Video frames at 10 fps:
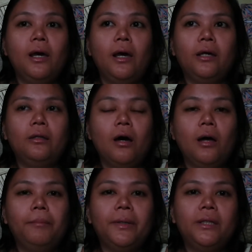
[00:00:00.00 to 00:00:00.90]
and the
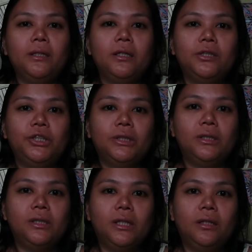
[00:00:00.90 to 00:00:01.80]
company that
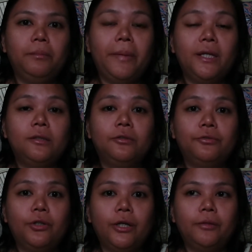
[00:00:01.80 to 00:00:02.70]
she's in pays
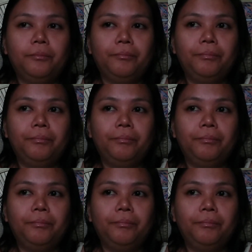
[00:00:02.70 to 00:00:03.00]
for it.